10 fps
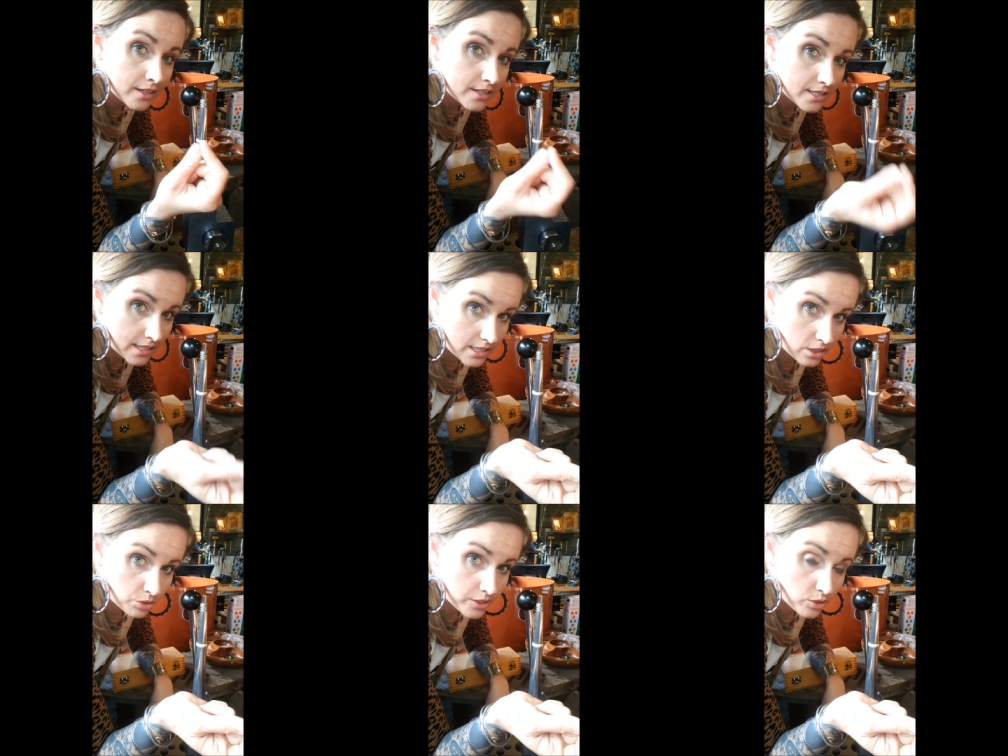six
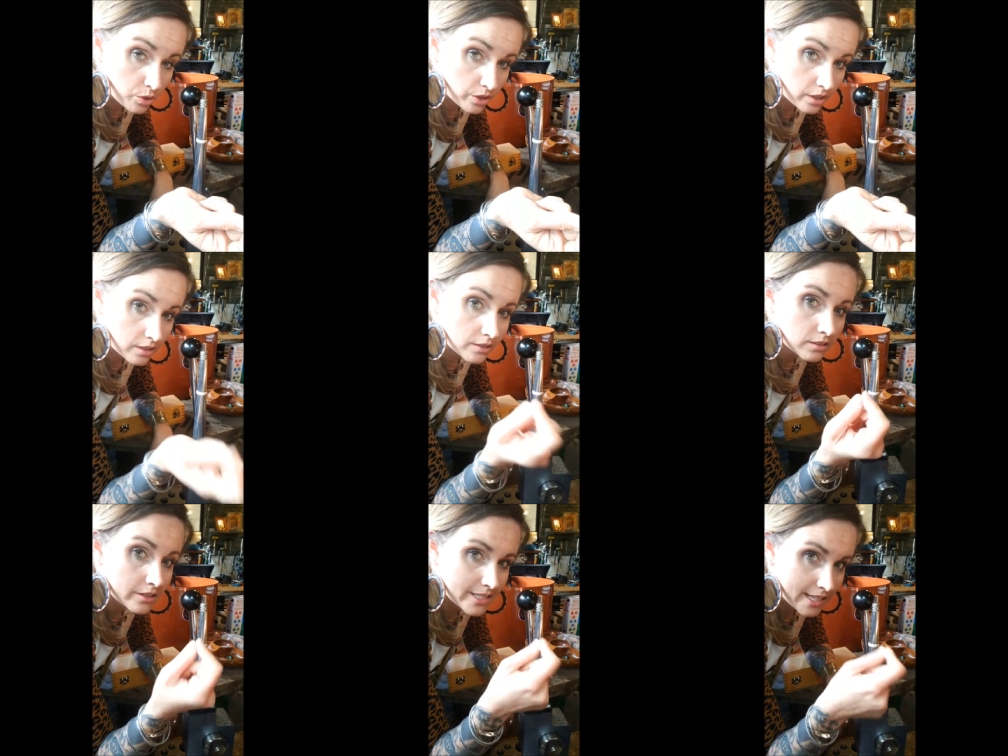and three quarter
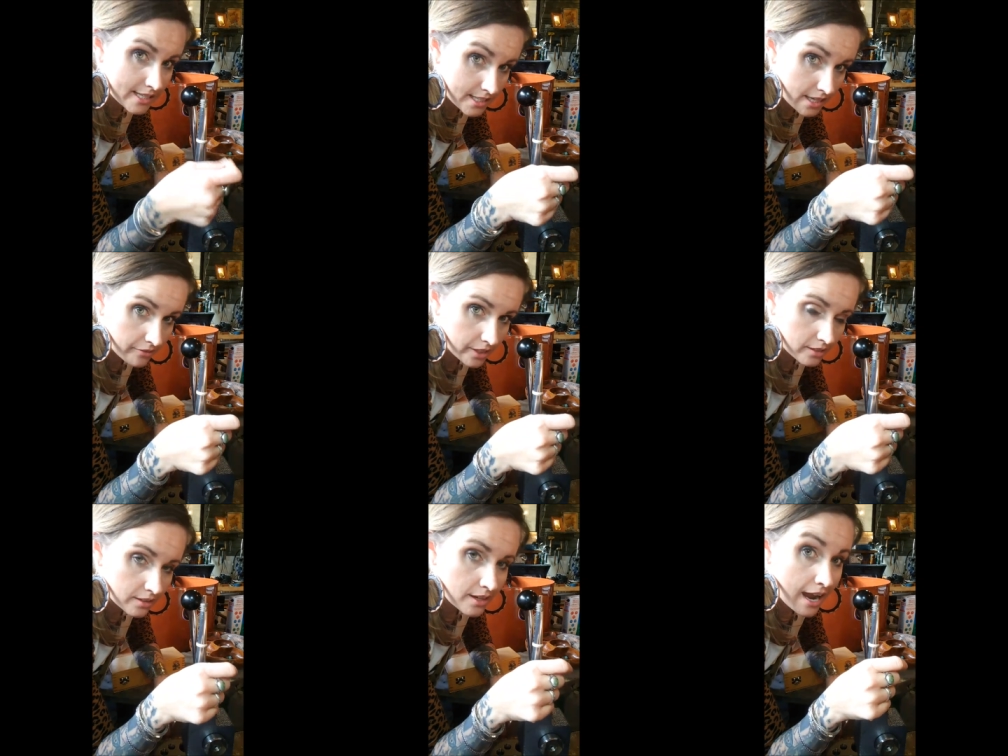size
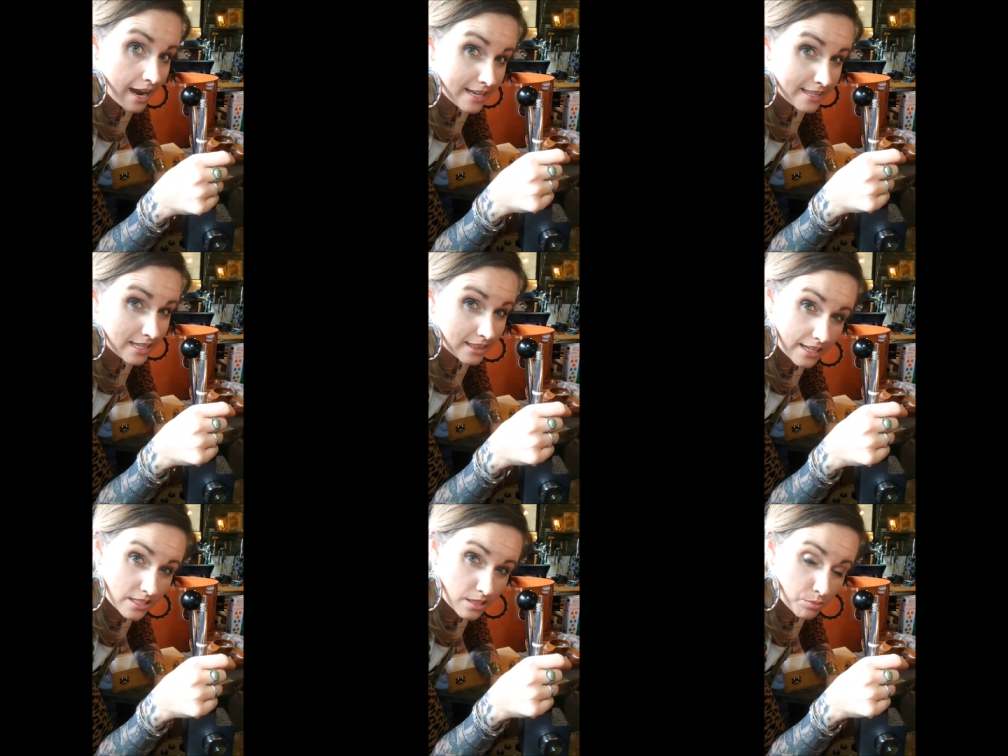seven I think
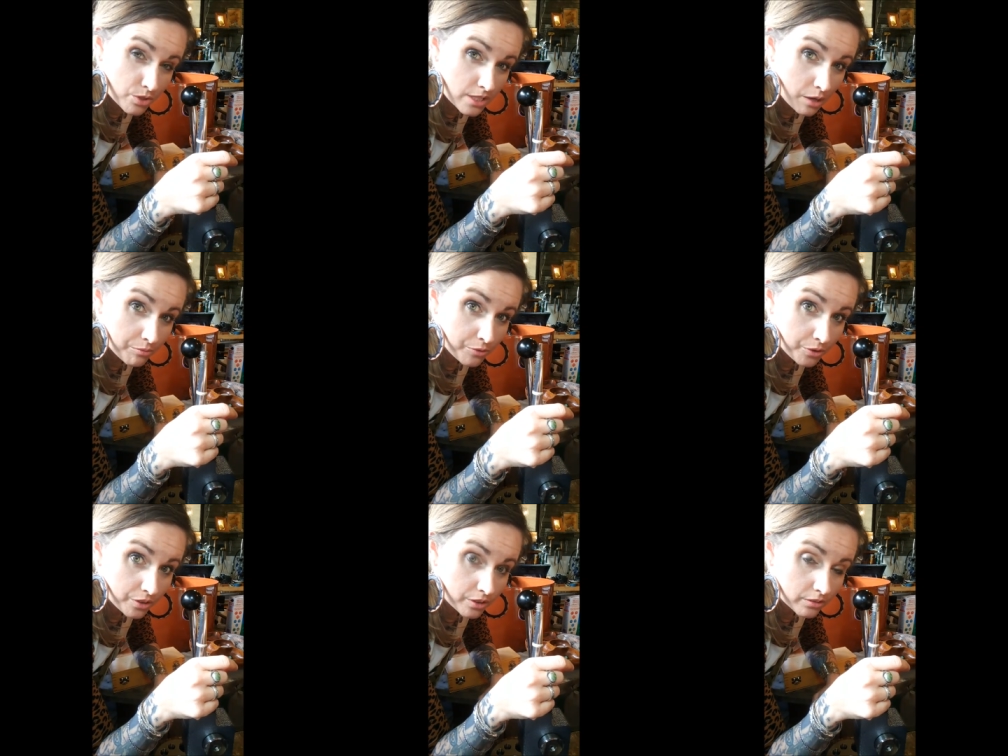that's the most
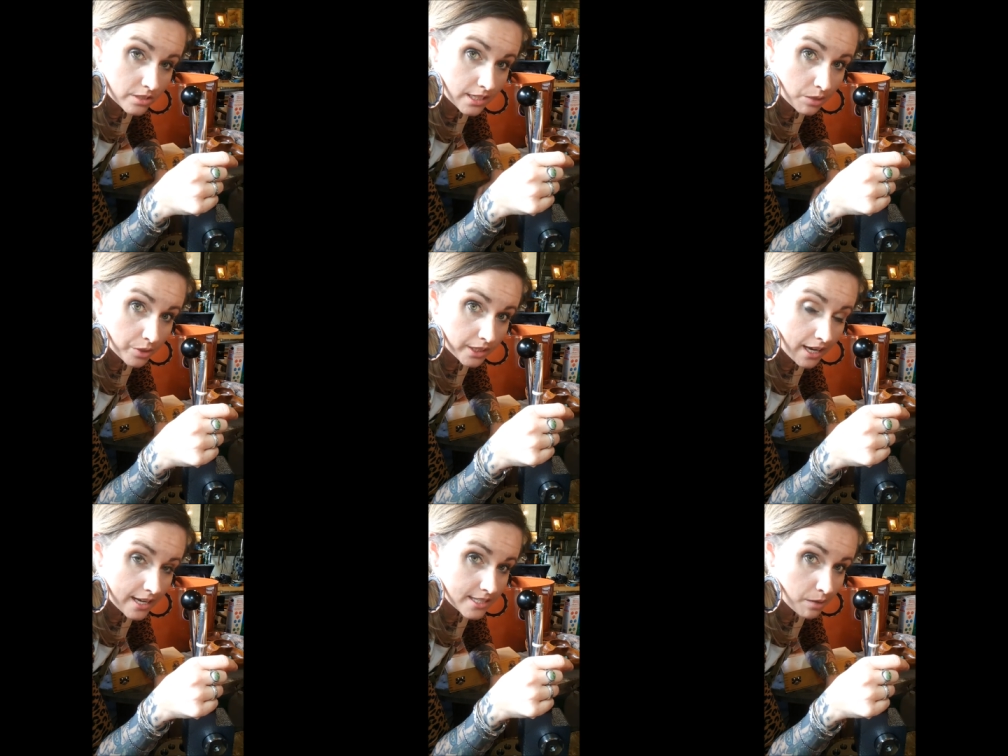helpful to get one that
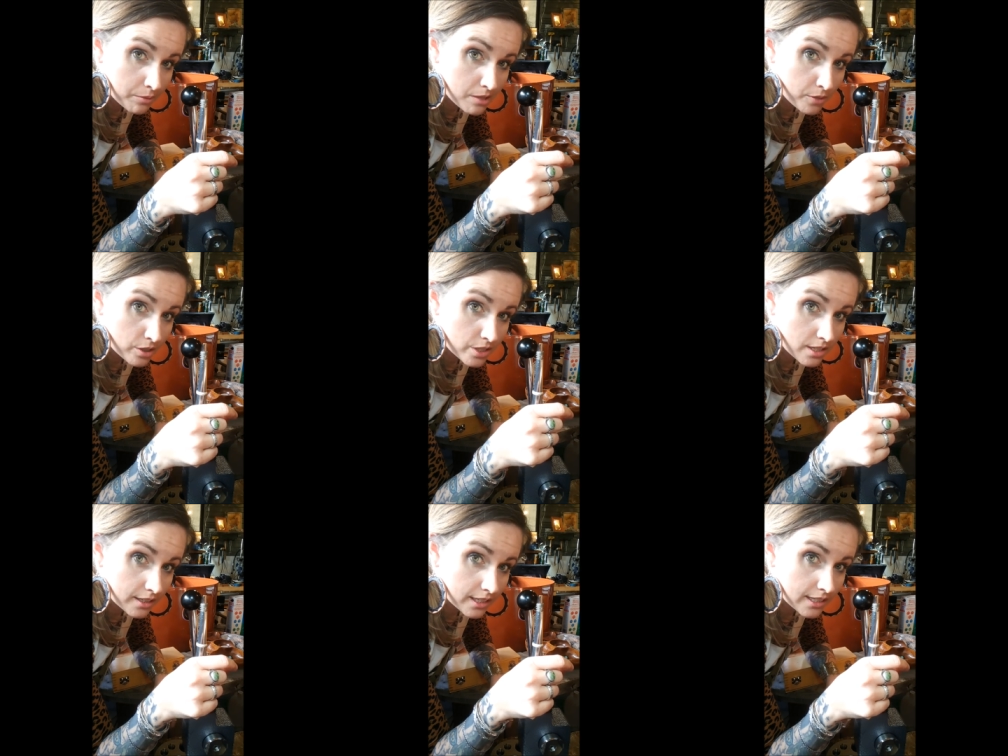has that many marks
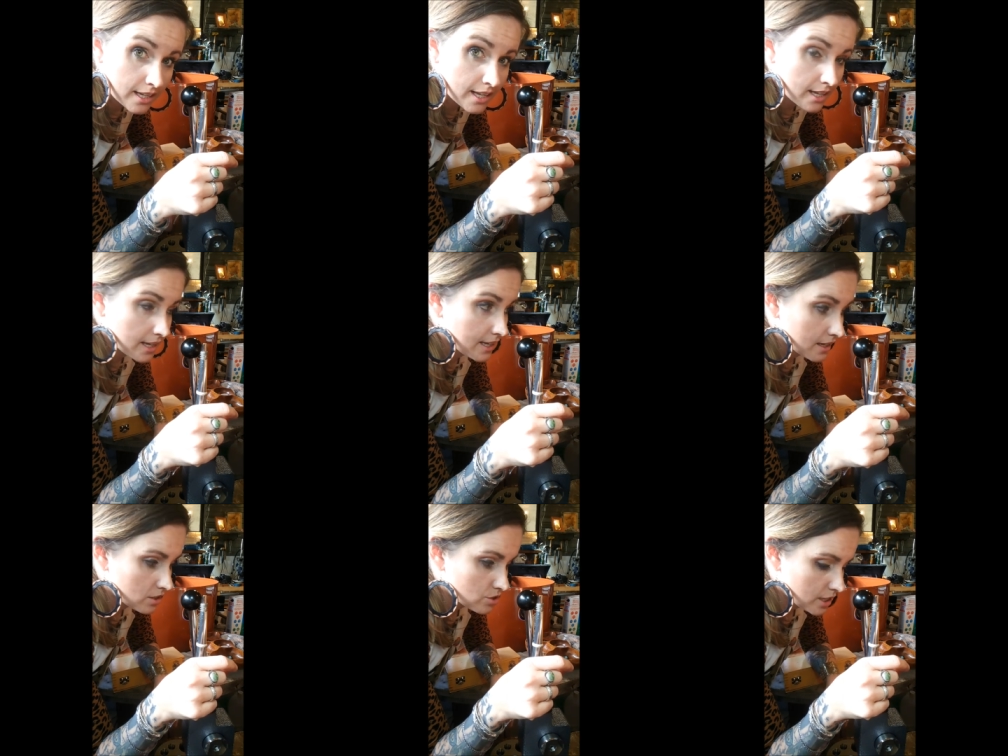on it
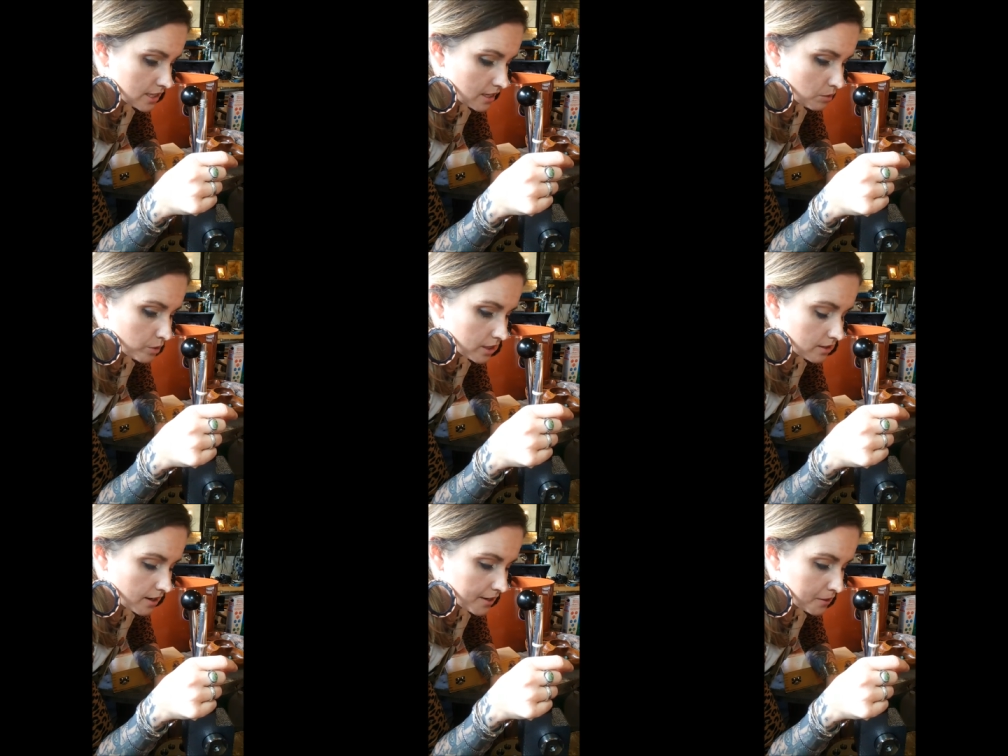and try to get
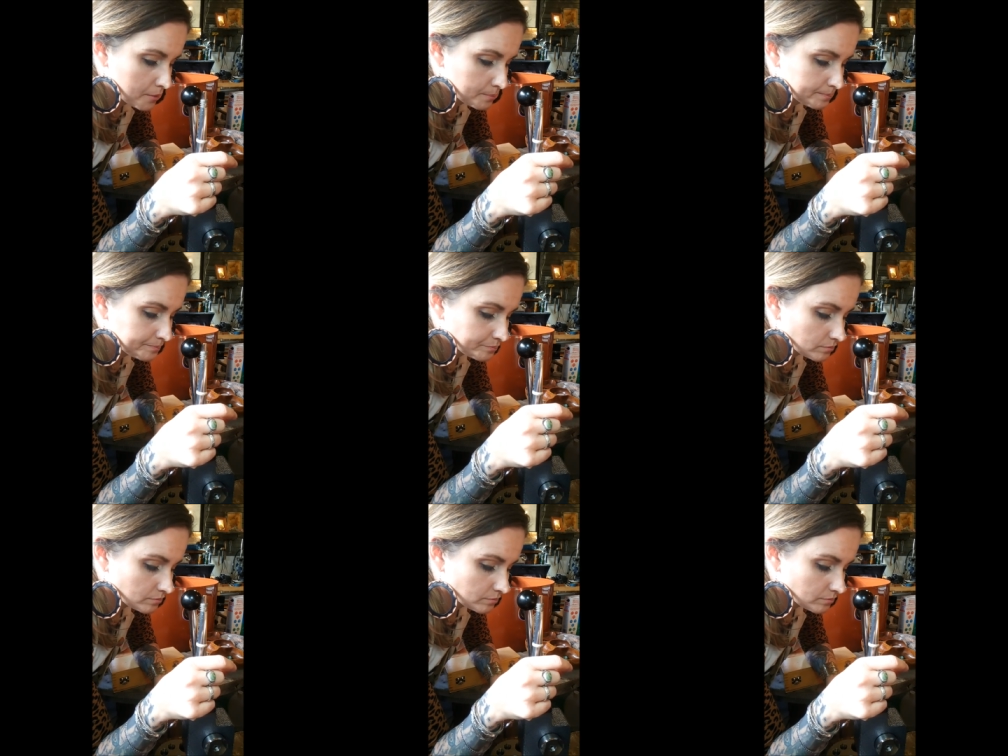one um,